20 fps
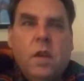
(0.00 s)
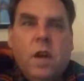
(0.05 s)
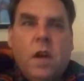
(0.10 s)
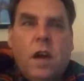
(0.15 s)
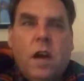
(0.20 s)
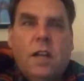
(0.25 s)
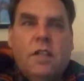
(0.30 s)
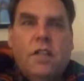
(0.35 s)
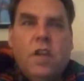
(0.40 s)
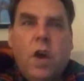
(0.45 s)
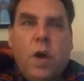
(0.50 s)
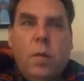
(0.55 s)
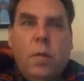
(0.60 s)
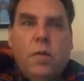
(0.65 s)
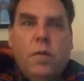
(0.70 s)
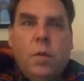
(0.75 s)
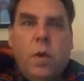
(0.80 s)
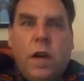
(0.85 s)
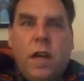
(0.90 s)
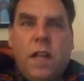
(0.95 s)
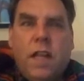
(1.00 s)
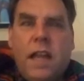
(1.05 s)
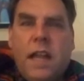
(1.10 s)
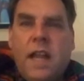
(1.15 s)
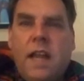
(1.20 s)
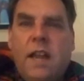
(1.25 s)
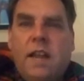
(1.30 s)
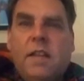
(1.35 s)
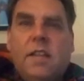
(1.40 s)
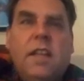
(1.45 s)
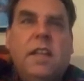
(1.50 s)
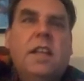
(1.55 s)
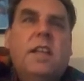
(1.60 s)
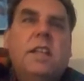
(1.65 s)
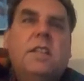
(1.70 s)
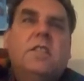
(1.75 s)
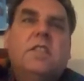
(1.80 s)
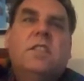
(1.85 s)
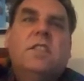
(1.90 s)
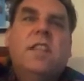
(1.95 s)
October 28th
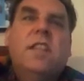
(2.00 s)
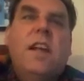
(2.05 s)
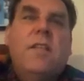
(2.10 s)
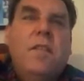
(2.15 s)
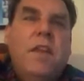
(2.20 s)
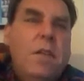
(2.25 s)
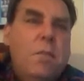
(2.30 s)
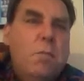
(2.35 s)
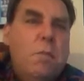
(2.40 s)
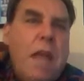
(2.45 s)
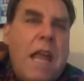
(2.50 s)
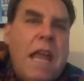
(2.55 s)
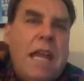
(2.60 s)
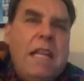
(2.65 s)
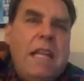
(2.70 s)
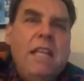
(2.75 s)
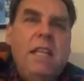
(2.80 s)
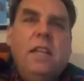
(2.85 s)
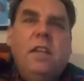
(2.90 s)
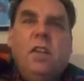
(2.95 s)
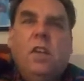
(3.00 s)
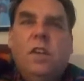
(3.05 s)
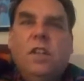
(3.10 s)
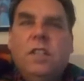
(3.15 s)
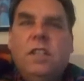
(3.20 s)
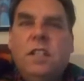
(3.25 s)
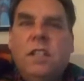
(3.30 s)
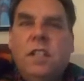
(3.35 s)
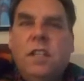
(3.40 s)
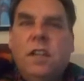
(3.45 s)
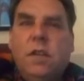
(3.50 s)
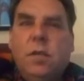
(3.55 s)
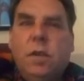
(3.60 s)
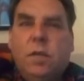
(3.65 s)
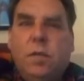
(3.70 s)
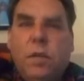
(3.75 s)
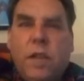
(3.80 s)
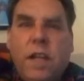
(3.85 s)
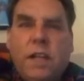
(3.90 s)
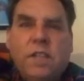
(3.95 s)
is 7 Manique, or deer,
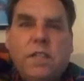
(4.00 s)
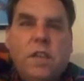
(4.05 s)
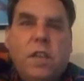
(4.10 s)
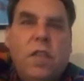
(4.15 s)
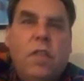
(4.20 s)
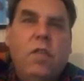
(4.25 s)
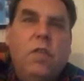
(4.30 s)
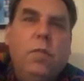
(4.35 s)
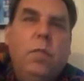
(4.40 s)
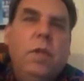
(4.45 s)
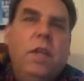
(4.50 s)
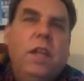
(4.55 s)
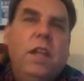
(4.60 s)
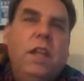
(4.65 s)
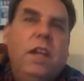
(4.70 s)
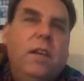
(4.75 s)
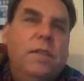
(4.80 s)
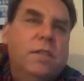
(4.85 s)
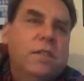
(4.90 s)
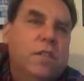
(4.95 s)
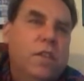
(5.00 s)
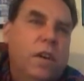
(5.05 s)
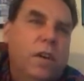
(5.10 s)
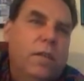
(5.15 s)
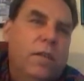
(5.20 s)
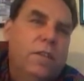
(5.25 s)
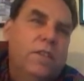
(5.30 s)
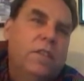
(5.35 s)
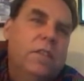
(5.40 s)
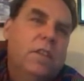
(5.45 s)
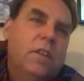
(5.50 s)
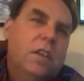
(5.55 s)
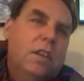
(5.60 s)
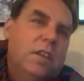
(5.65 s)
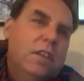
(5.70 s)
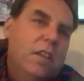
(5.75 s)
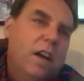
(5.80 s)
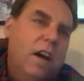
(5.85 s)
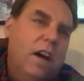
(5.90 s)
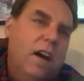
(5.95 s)
reflection through being of service
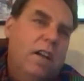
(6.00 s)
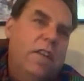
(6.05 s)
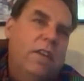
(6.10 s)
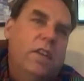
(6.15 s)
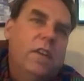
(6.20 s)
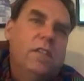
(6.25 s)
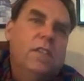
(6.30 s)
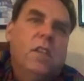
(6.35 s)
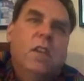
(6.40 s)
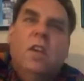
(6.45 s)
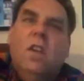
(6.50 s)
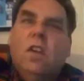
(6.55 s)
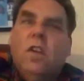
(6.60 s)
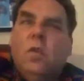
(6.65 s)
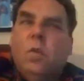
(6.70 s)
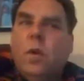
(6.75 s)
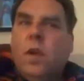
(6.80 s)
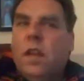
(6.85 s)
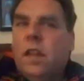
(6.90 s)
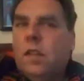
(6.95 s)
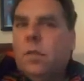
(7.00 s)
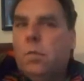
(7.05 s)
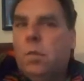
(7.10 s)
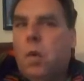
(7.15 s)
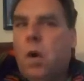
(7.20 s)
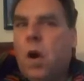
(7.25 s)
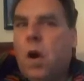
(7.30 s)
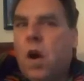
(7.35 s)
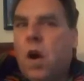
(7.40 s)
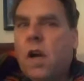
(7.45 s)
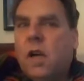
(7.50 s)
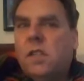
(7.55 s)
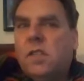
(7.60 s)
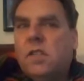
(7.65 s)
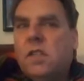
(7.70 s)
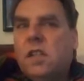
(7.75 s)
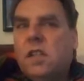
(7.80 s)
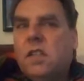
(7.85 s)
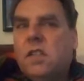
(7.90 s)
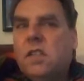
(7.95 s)
to others, with
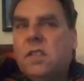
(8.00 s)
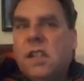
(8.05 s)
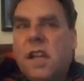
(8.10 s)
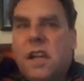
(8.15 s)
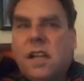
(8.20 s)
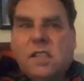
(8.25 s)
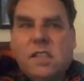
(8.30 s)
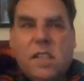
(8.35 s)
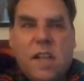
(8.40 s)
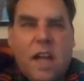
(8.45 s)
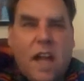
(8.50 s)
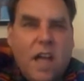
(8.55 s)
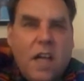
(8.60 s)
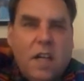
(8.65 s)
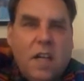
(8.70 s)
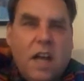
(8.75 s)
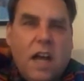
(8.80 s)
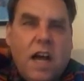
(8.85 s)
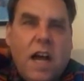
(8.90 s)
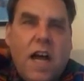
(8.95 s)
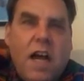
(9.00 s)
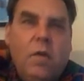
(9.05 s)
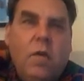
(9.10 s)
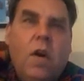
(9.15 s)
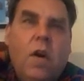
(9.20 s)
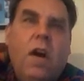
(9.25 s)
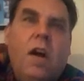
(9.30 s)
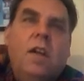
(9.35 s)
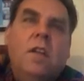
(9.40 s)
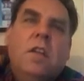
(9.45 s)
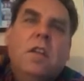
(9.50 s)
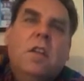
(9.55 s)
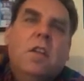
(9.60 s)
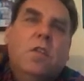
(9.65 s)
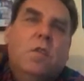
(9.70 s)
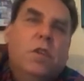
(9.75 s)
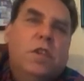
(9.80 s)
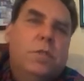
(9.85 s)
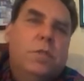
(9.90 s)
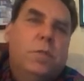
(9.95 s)
Mars sextile Chiron,
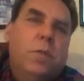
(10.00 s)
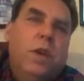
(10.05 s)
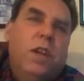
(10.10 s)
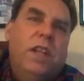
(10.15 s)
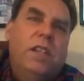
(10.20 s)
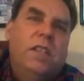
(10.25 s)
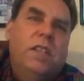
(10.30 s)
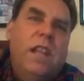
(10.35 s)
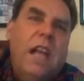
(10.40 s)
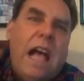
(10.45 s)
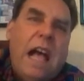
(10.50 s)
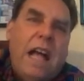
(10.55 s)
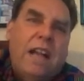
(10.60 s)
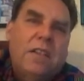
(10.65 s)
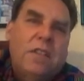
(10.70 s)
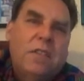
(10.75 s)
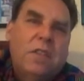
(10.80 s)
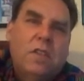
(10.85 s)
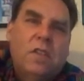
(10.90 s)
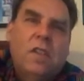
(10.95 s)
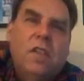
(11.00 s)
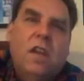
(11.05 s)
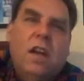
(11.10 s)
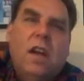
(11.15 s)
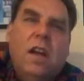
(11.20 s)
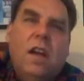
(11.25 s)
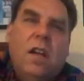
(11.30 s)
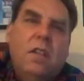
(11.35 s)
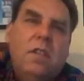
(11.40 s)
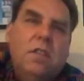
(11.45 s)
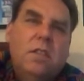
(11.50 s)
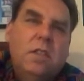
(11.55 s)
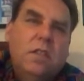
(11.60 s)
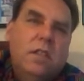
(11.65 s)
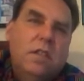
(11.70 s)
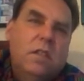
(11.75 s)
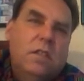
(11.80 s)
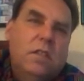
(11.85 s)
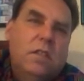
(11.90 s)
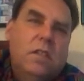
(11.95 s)
which brings action
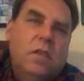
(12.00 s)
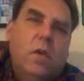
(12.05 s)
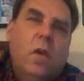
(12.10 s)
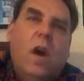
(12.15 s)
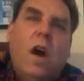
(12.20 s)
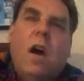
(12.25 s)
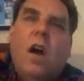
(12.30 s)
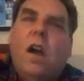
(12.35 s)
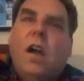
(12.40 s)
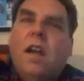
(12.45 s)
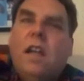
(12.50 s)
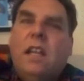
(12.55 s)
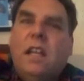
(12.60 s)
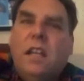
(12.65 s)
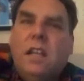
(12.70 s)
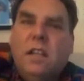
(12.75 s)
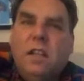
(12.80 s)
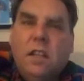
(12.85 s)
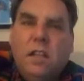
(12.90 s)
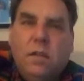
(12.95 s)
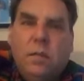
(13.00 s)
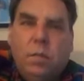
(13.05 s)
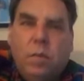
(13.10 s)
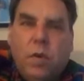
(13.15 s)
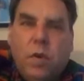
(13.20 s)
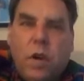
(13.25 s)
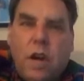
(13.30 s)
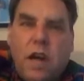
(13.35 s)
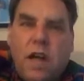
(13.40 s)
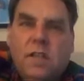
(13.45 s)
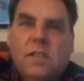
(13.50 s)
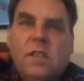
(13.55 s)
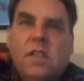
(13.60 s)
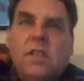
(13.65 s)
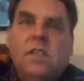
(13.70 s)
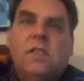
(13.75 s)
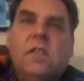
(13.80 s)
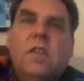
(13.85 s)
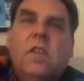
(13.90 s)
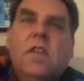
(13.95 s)
to our healing
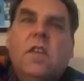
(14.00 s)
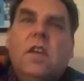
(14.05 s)
process